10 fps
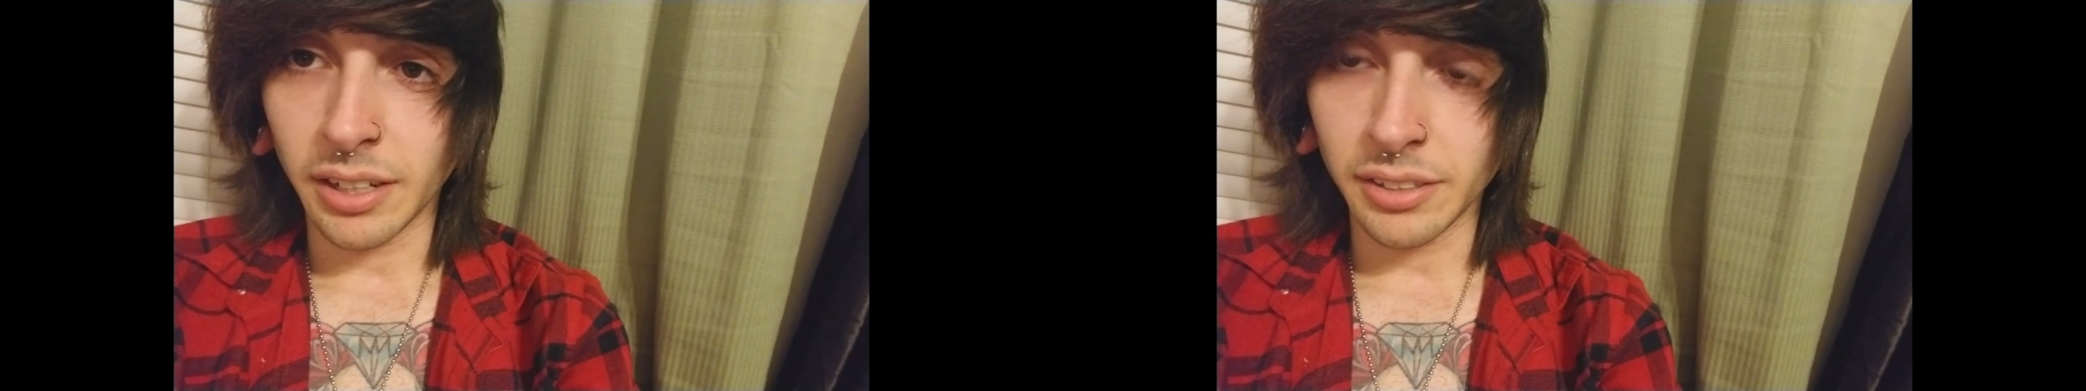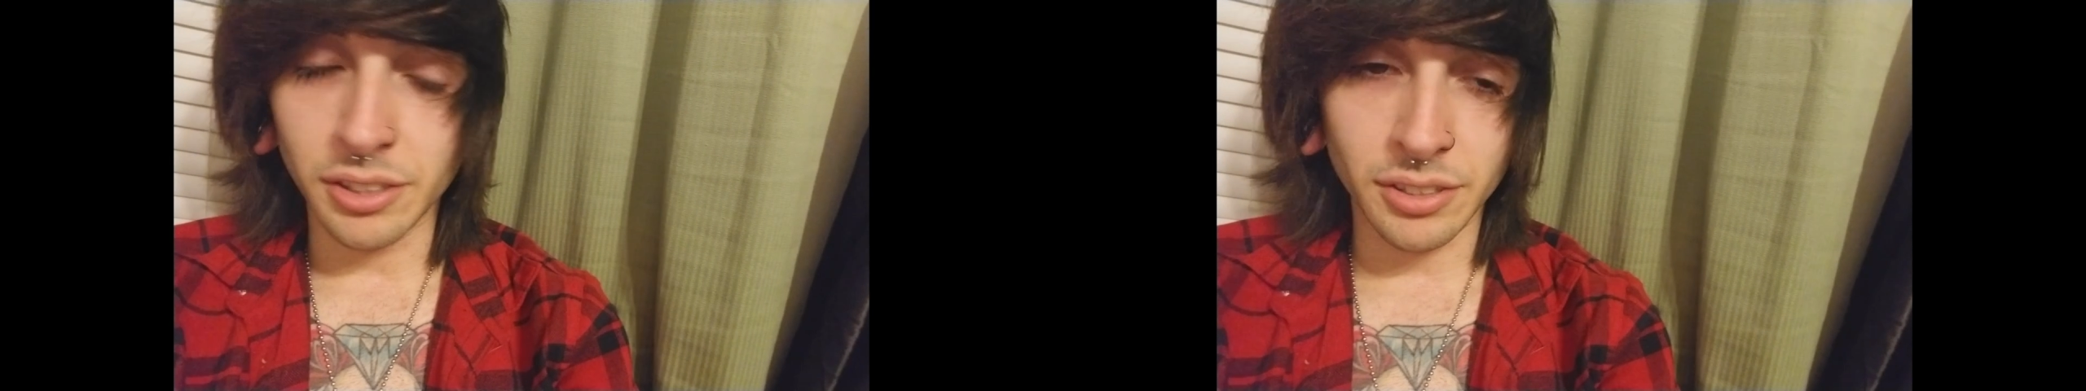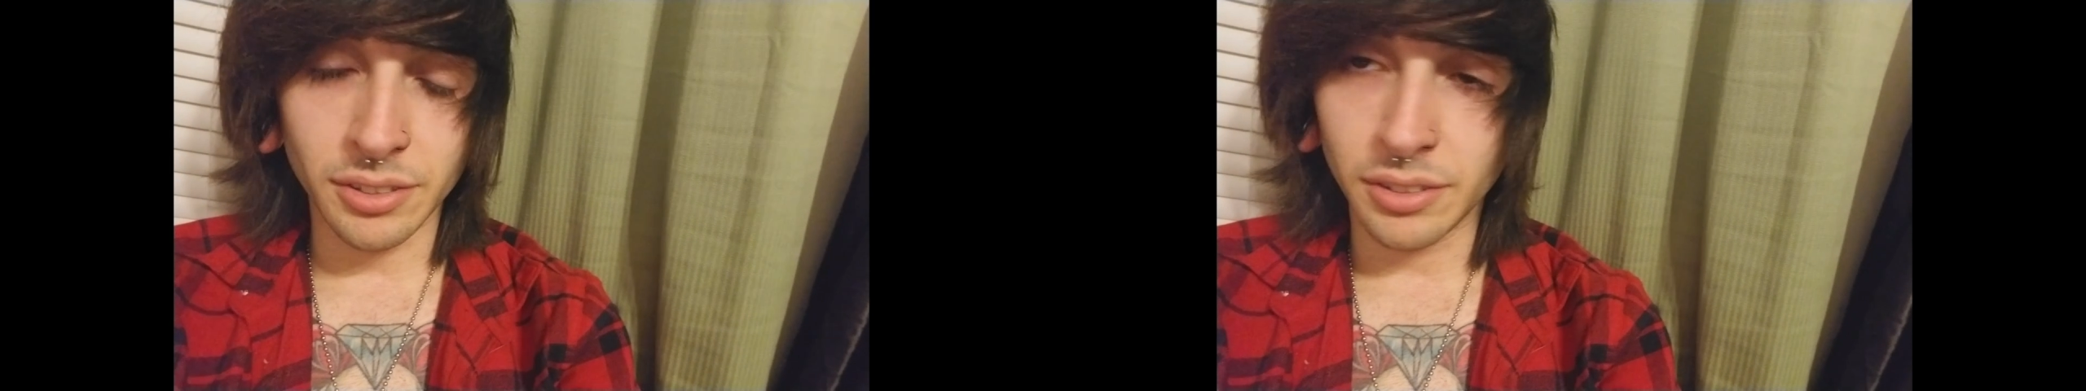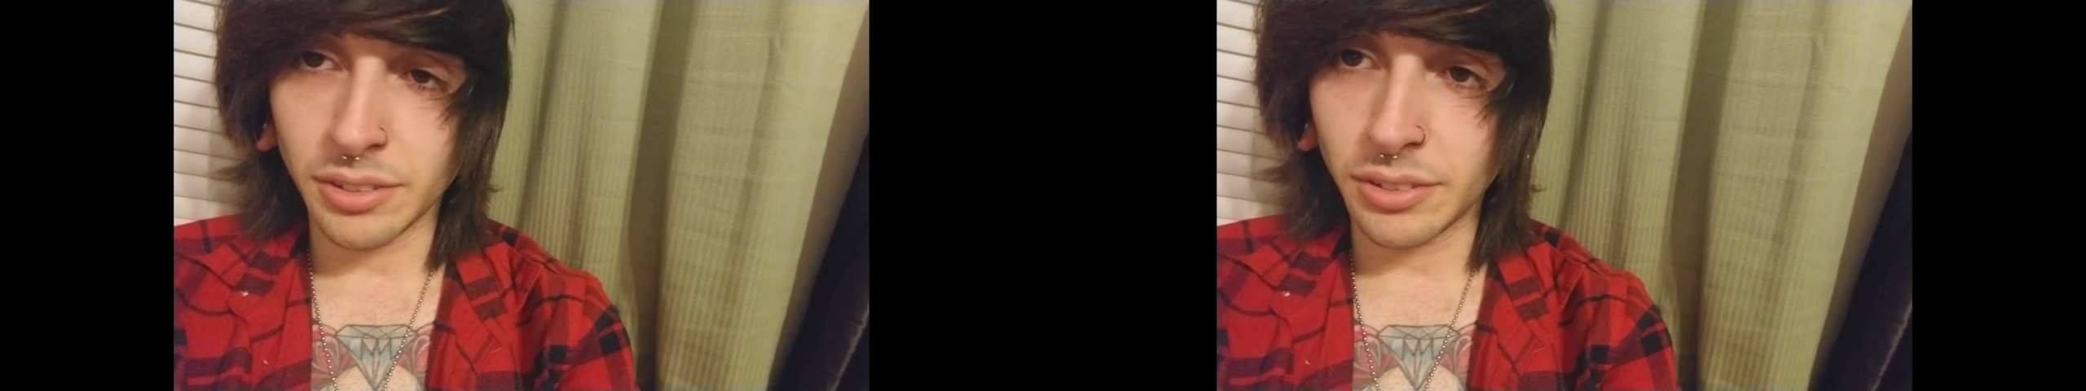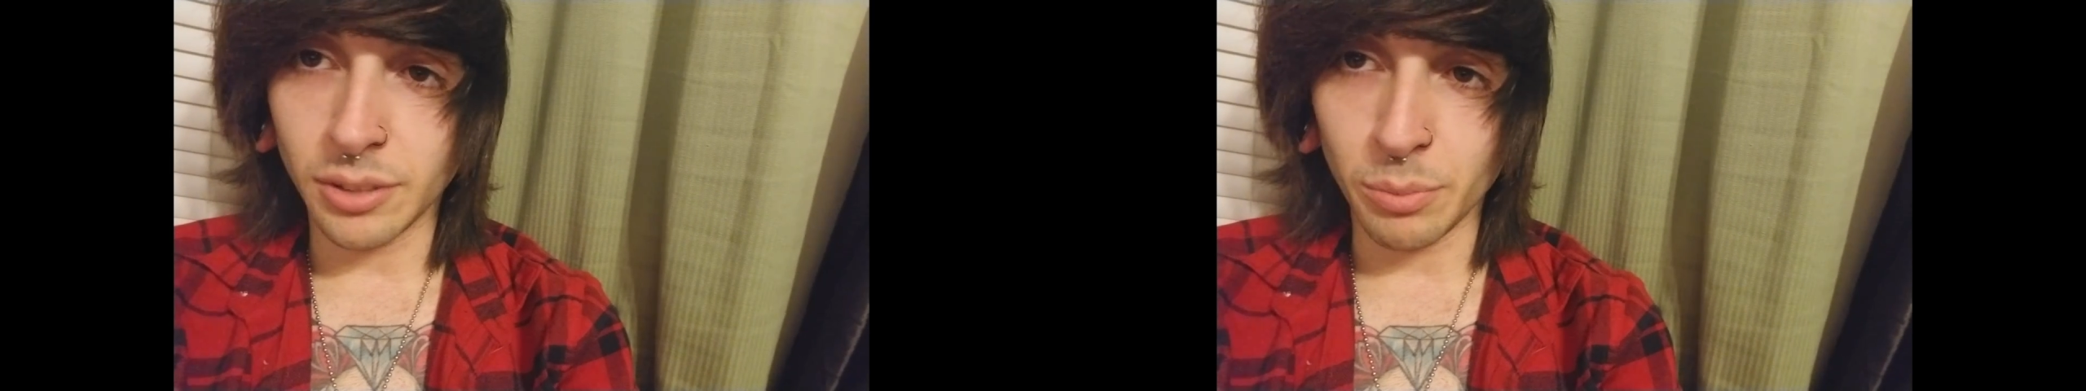just
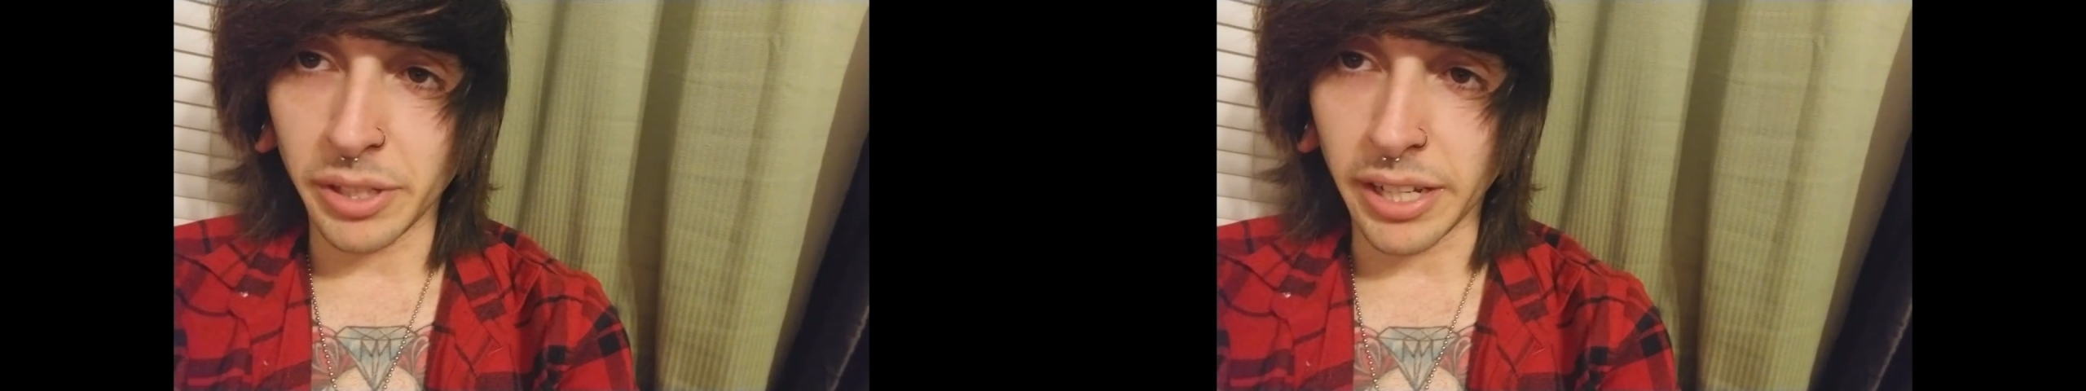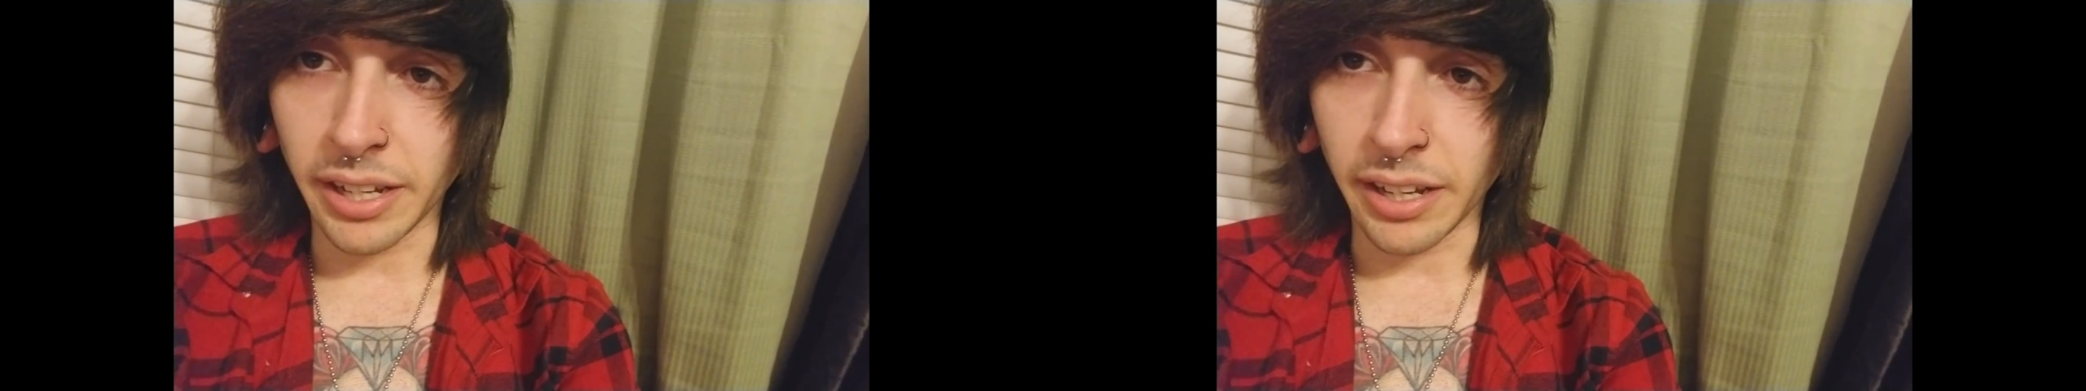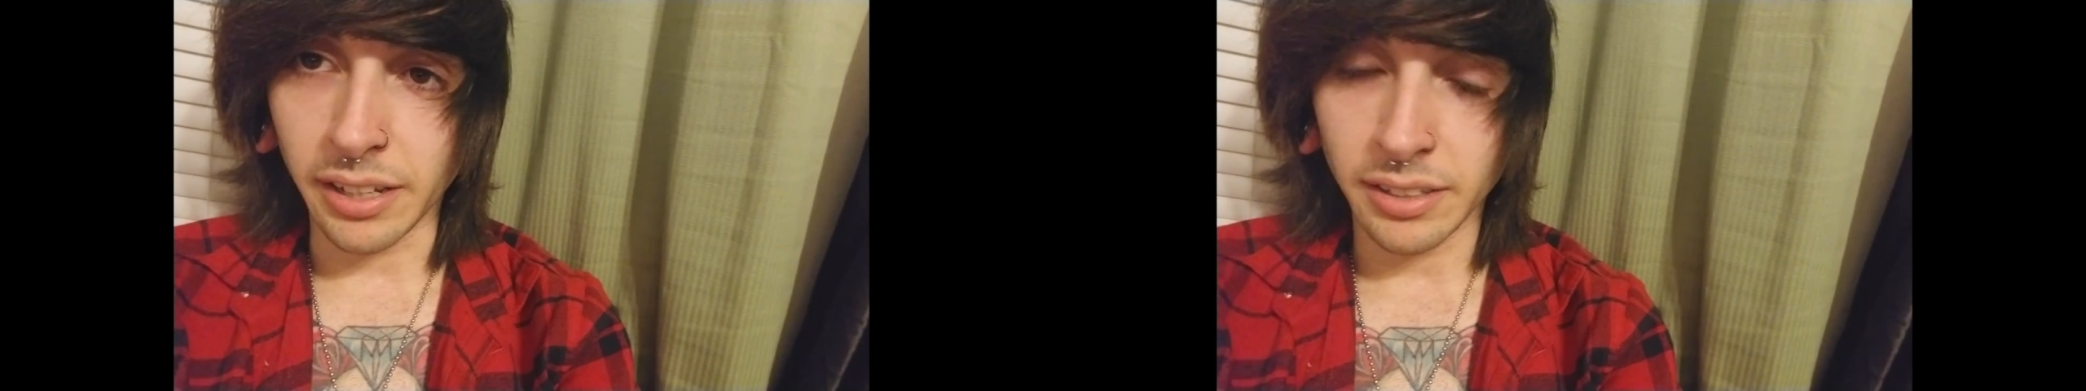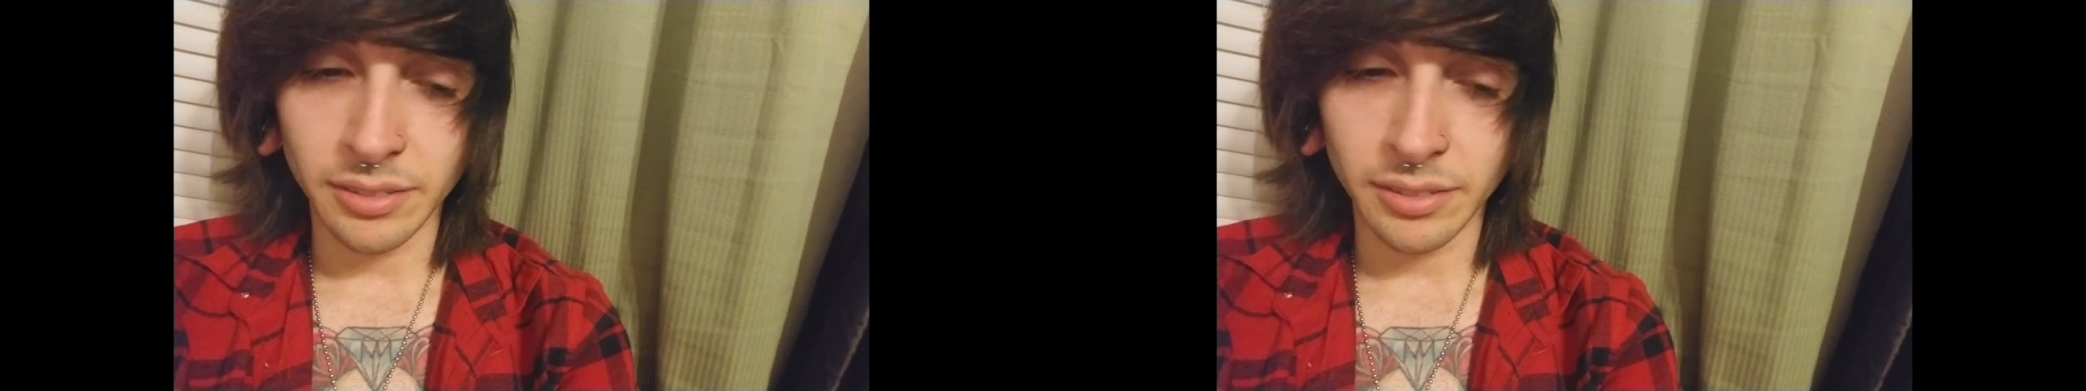don't be that guy